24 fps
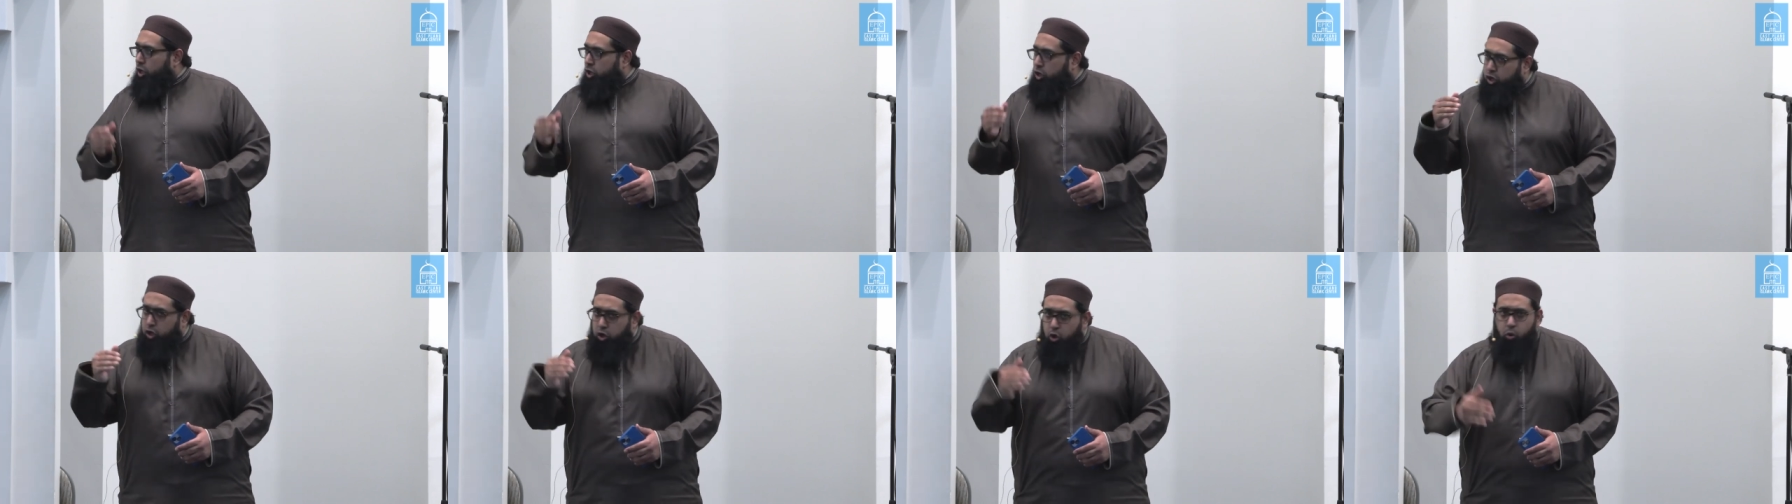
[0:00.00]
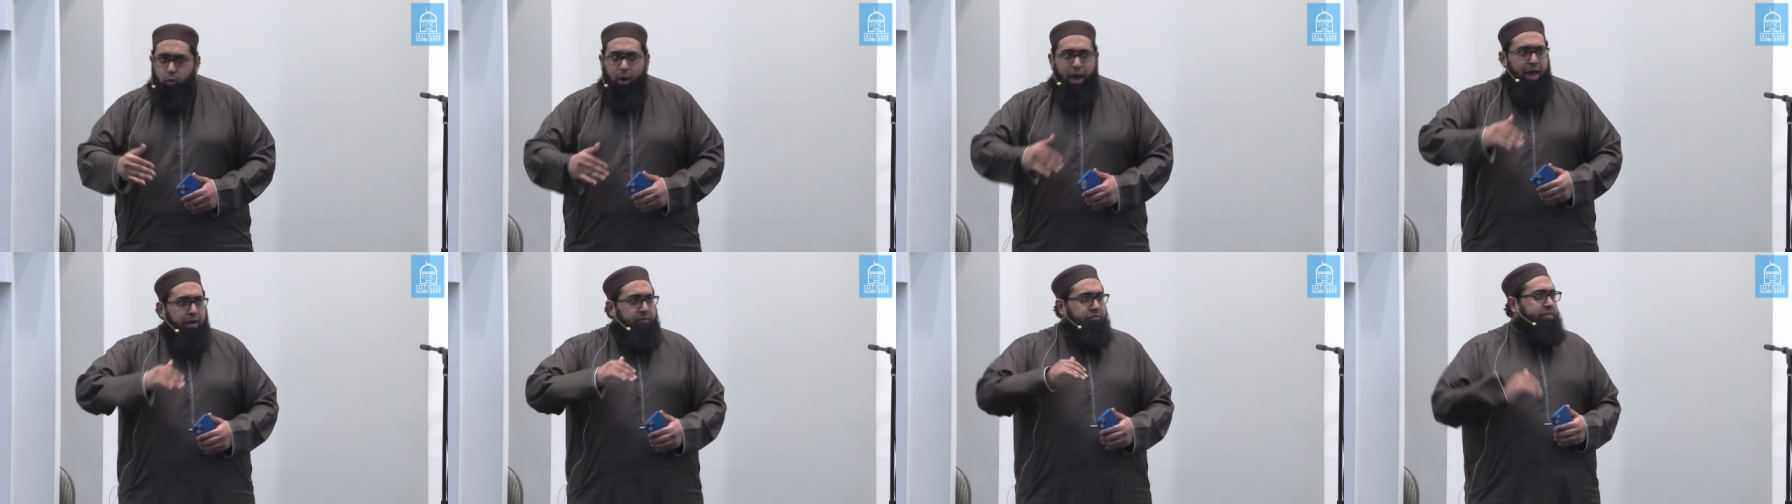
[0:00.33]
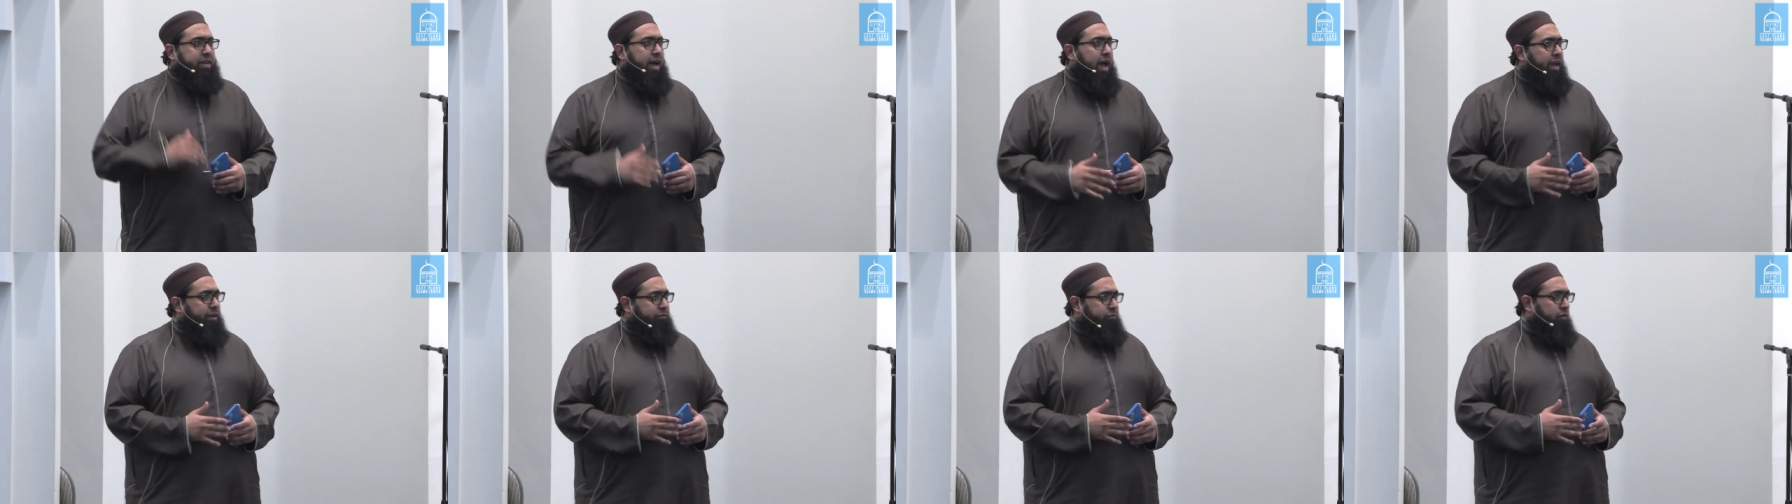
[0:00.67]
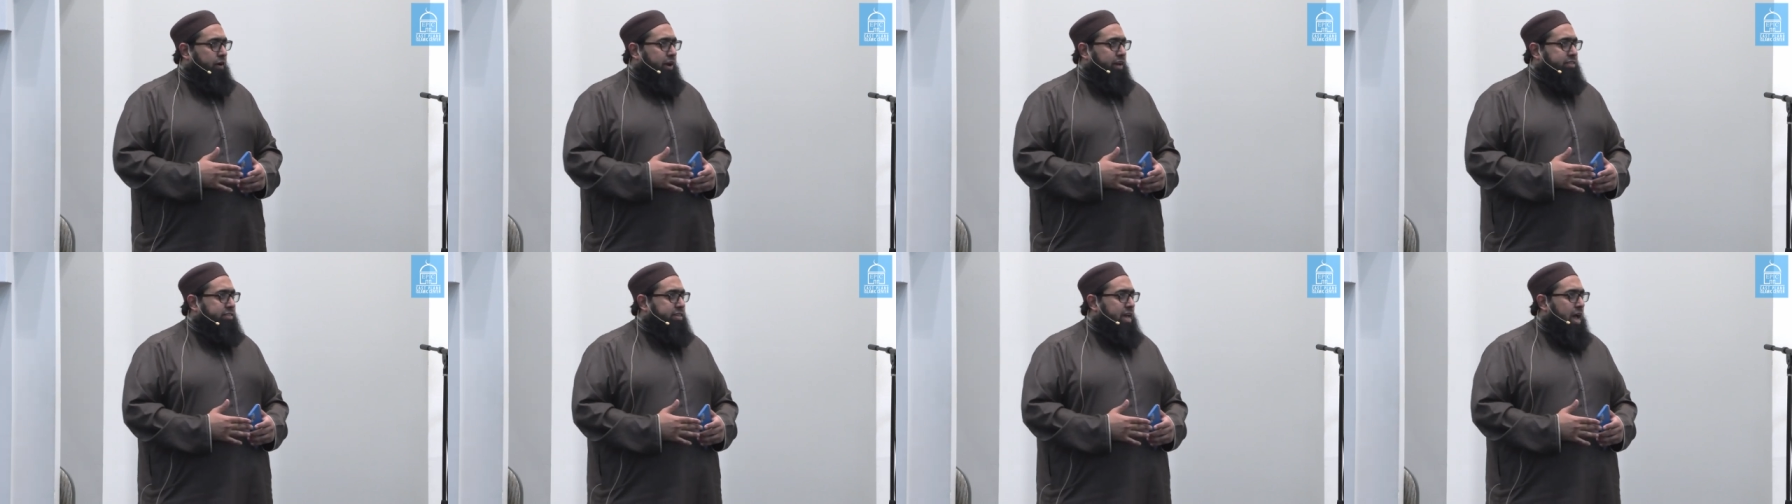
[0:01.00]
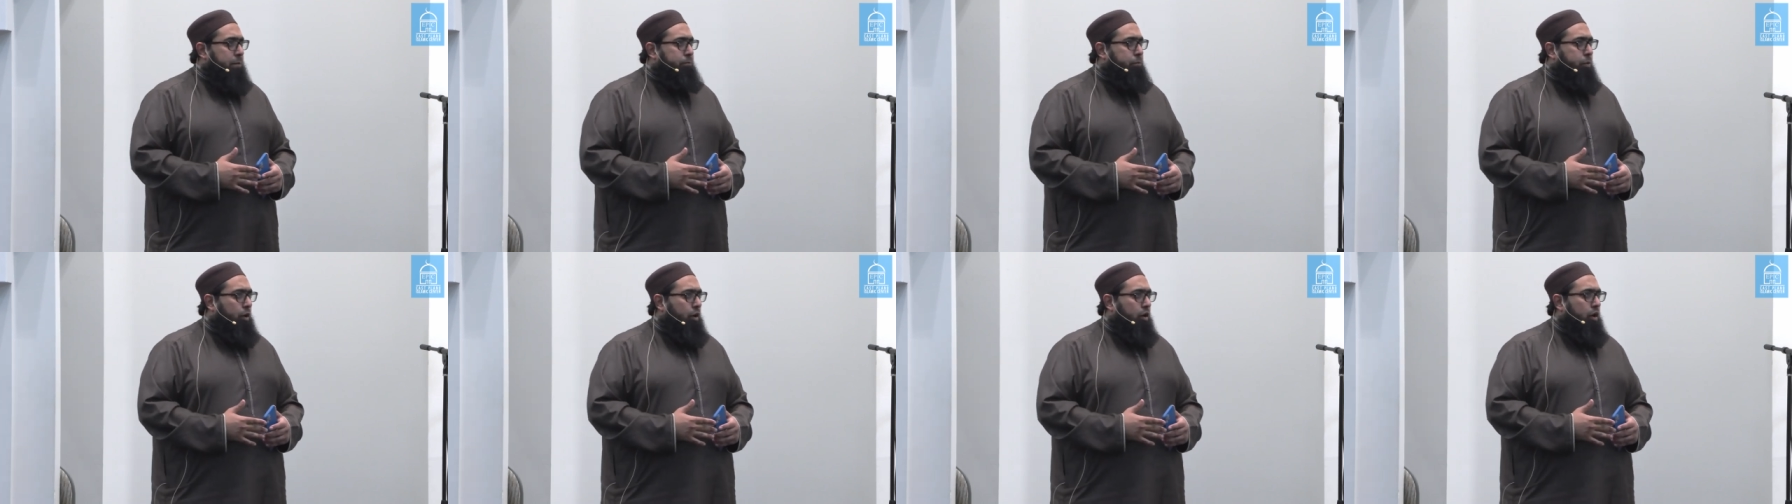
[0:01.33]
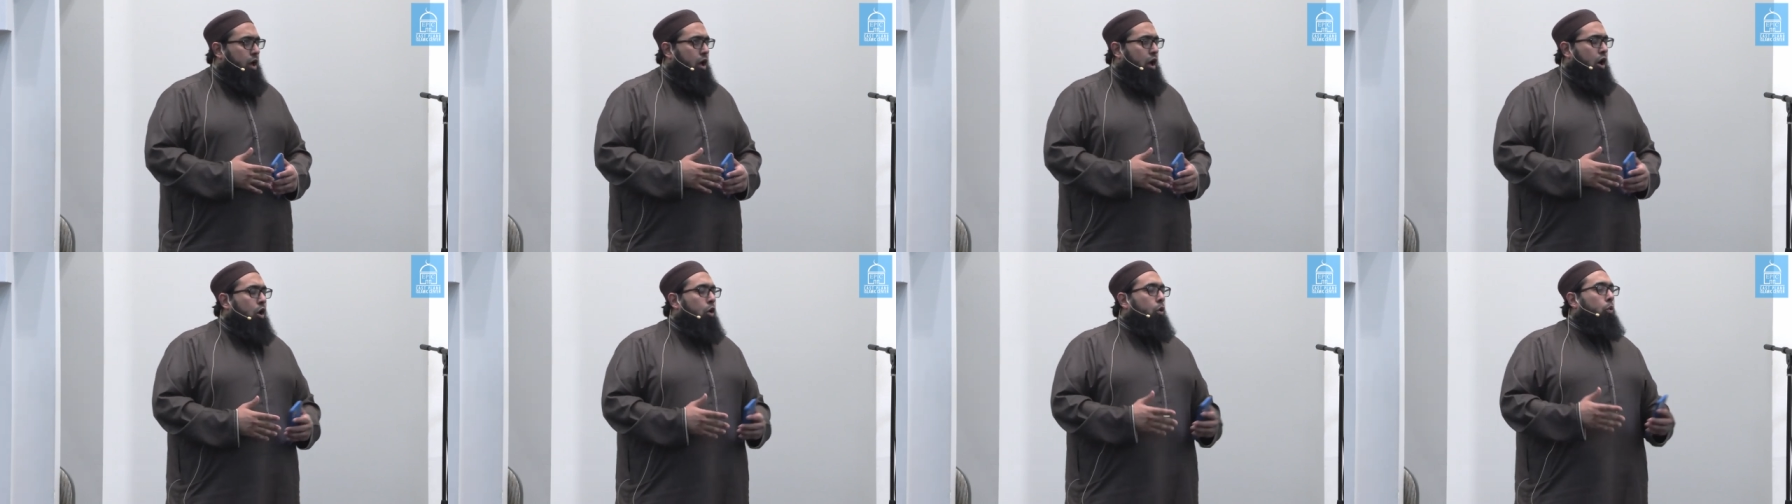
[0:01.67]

You have died, for example.